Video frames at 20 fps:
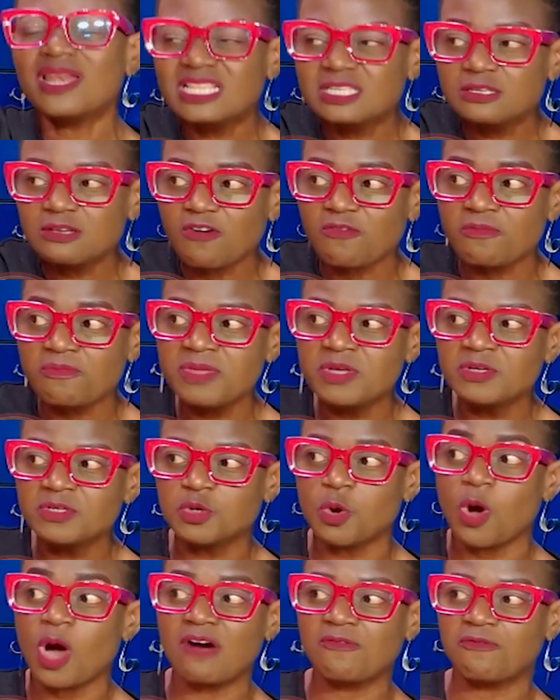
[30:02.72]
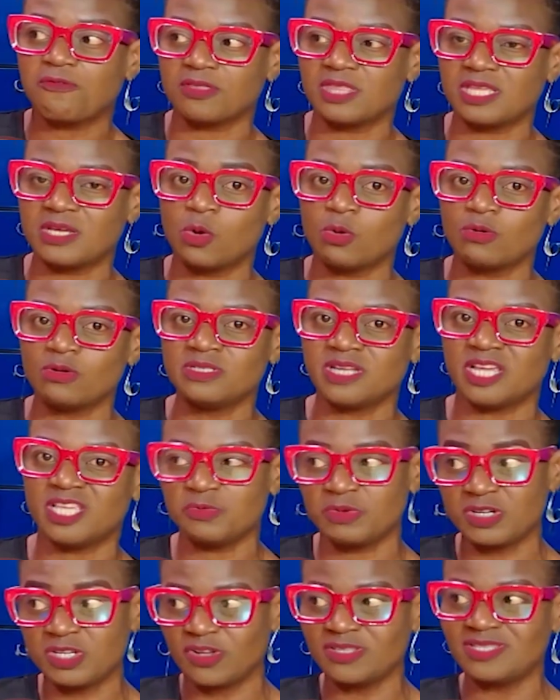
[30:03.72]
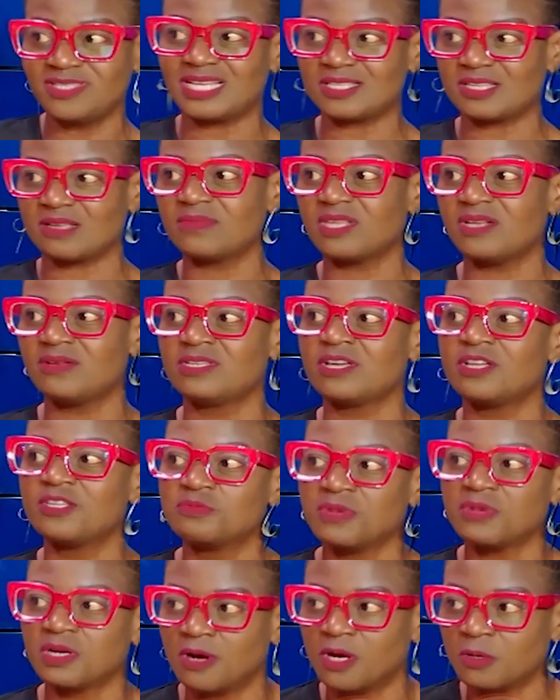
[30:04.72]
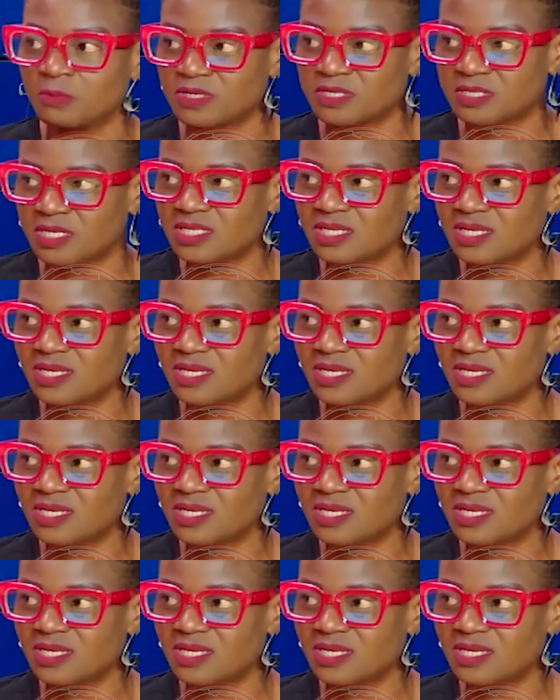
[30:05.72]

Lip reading: of meals you have for the whole day. You will notice that something is going to be wrong with you.